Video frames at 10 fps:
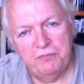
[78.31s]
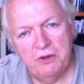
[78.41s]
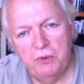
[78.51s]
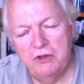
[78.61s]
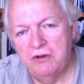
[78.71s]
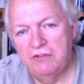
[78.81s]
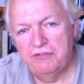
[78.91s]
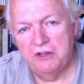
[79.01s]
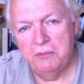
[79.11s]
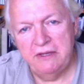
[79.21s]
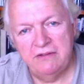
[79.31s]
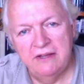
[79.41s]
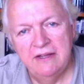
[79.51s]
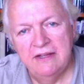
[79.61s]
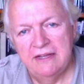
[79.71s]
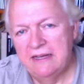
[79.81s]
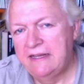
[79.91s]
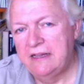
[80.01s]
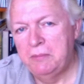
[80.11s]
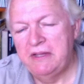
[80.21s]
We're going to film it a
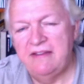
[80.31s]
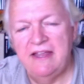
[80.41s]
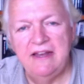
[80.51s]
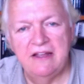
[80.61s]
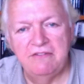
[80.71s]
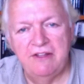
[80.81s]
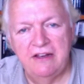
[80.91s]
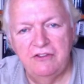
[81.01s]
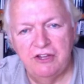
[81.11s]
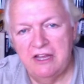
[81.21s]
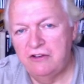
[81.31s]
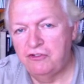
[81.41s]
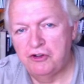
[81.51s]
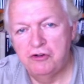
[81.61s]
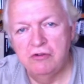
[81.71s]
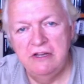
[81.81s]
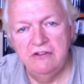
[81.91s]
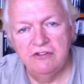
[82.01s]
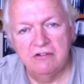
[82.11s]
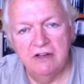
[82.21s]
little bit in advance against a green
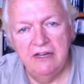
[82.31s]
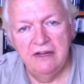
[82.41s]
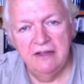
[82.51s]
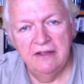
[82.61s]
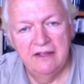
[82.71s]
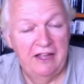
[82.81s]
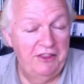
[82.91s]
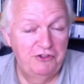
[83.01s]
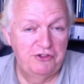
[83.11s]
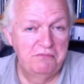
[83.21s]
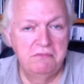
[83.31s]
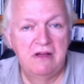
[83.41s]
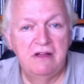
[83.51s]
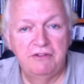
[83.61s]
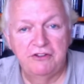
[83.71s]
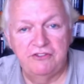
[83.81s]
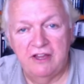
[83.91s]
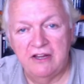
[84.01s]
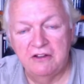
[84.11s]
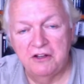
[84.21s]
screen, and there's some marvellous
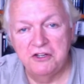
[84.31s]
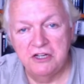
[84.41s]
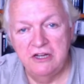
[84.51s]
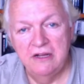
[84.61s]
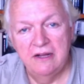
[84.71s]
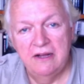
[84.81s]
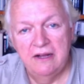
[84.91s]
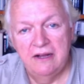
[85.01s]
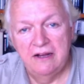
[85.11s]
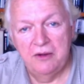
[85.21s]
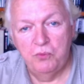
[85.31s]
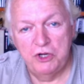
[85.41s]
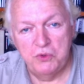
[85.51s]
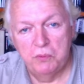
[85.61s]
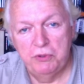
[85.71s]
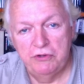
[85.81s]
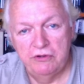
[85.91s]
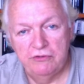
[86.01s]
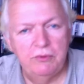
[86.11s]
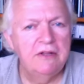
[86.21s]
technology uh, which will put
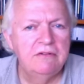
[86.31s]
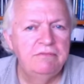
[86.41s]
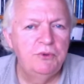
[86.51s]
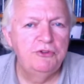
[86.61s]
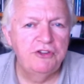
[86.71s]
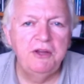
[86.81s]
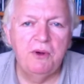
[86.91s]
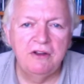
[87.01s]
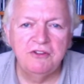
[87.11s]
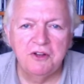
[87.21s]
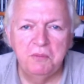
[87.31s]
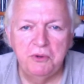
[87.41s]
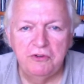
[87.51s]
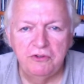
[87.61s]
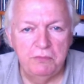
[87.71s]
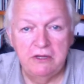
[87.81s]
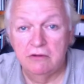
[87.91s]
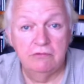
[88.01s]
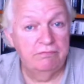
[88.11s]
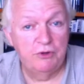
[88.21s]
us, well, we'll see where it's going to put us
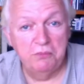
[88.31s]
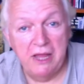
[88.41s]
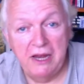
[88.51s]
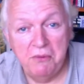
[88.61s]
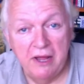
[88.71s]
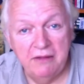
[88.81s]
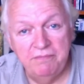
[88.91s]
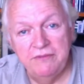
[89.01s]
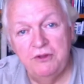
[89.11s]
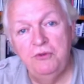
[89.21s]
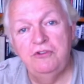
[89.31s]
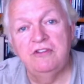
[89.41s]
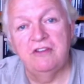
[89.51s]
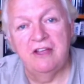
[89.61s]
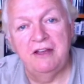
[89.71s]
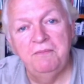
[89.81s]
because it could be anywhere. Who's to say?